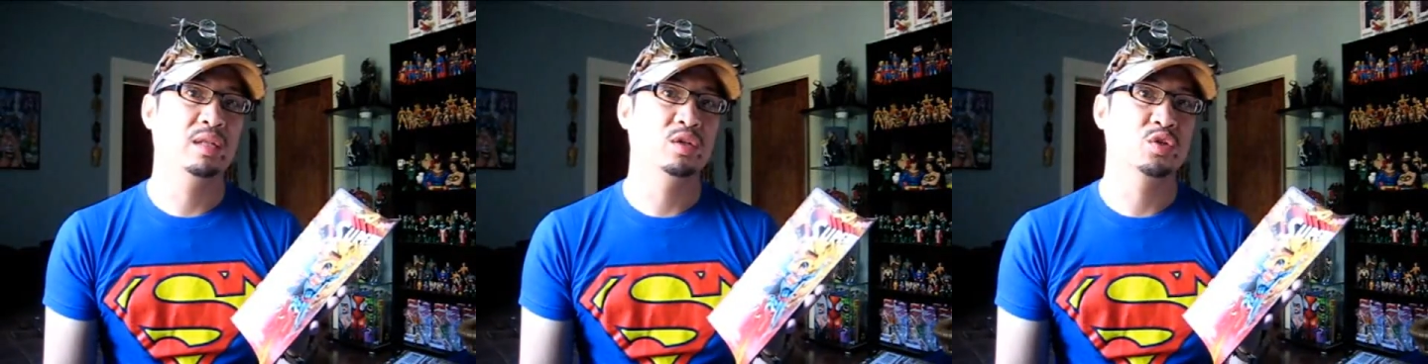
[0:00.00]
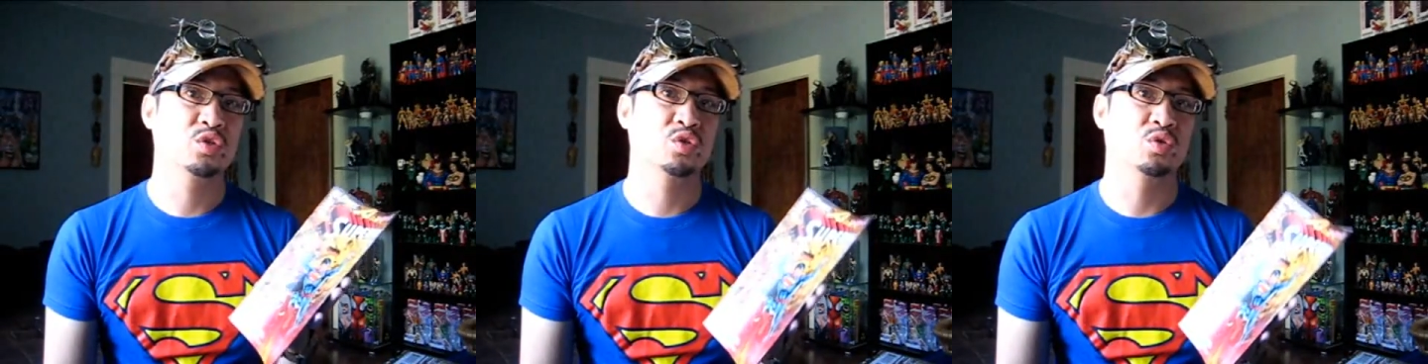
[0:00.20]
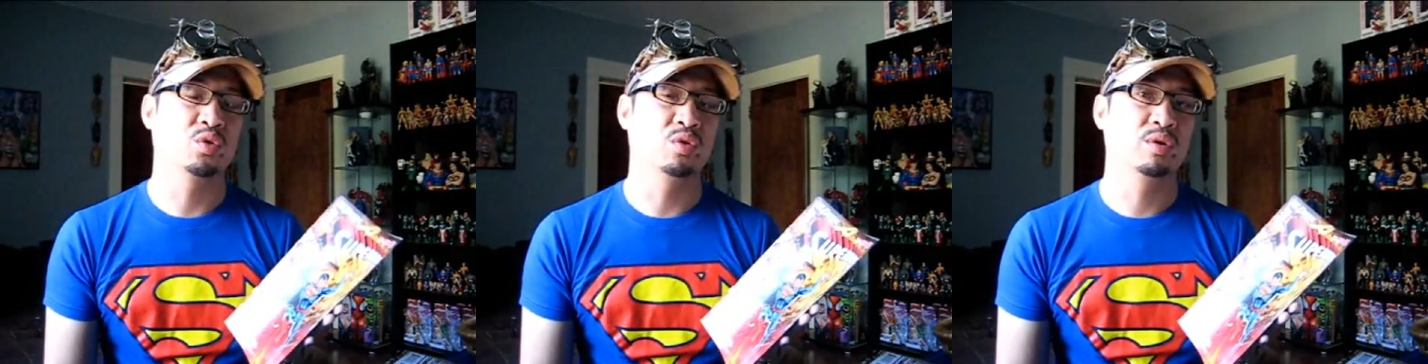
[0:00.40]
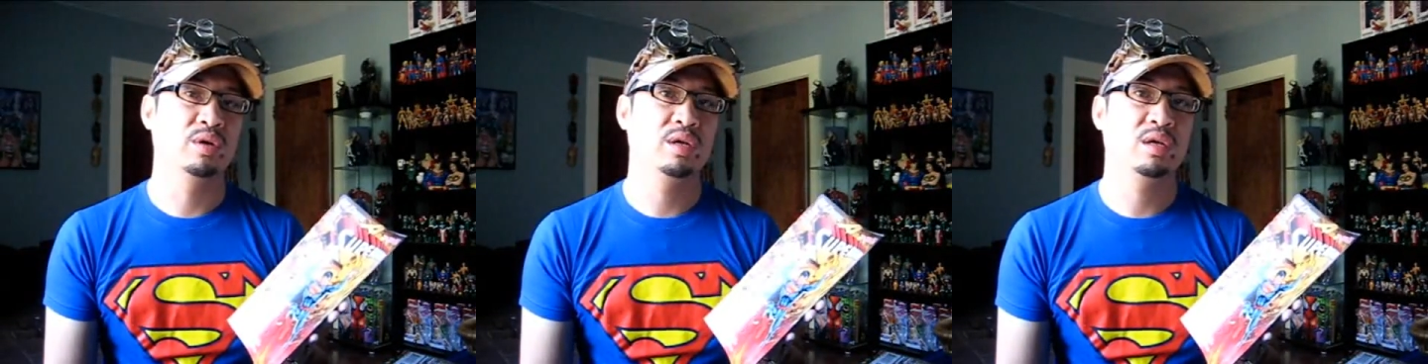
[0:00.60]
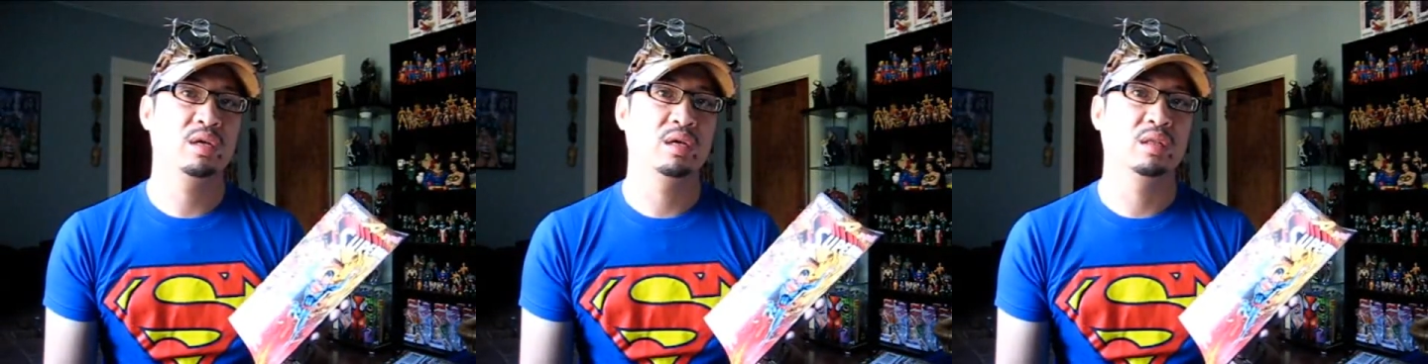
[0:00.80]
the
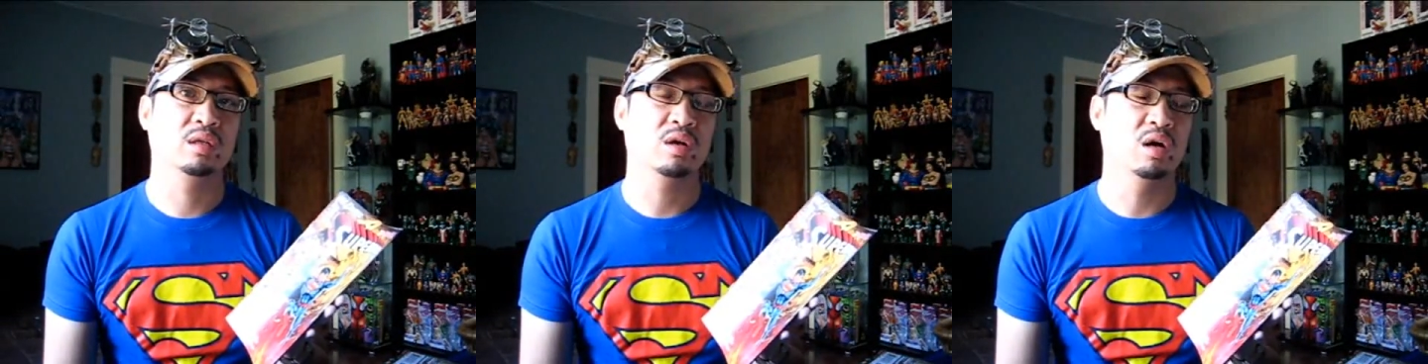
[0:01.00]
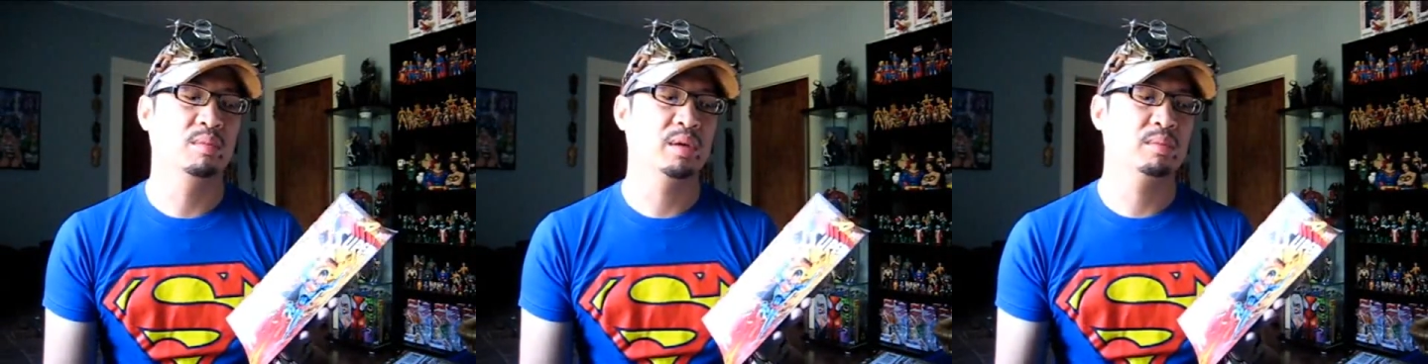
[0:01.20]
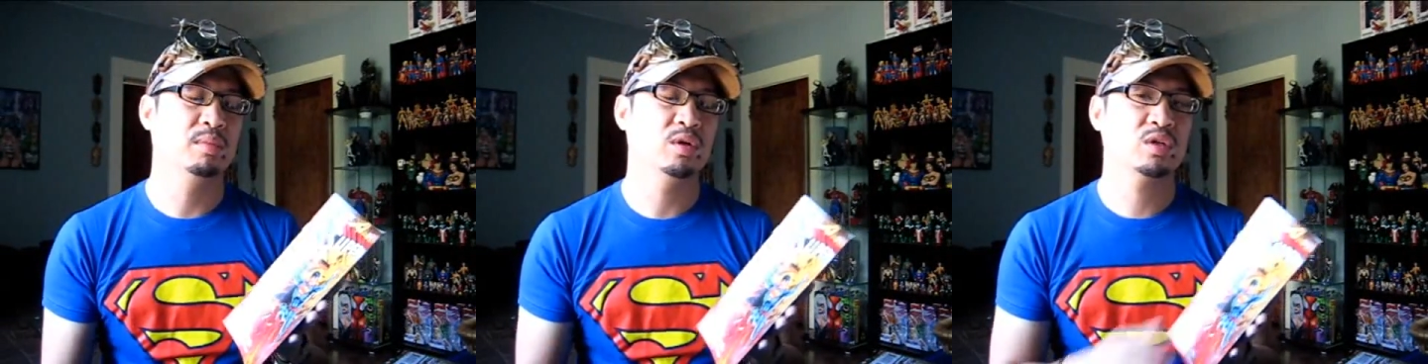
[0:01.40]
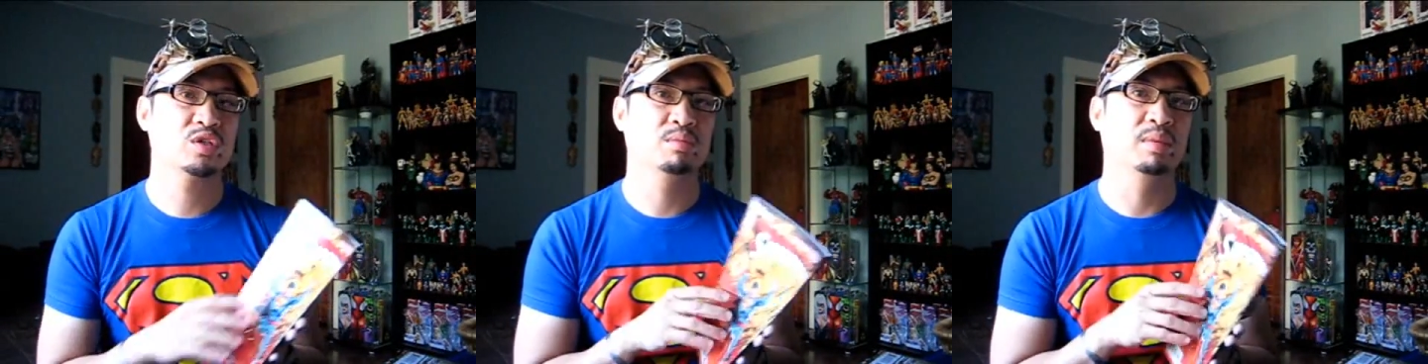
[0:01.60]
story in comic books,